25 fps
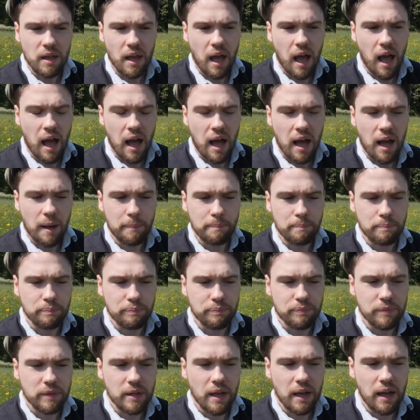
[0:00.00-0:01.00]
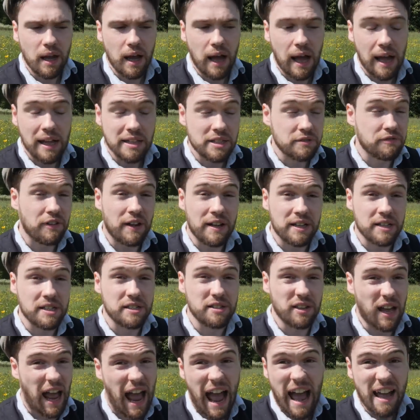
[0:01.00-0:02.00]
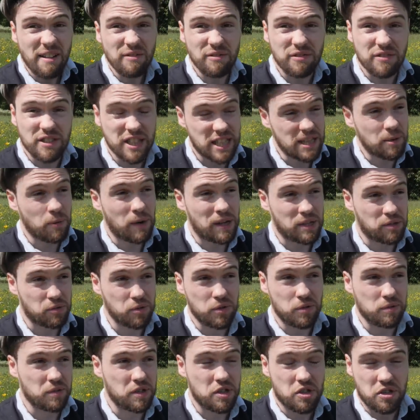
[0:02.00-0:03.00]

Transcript: artifacts that have TWAS runes,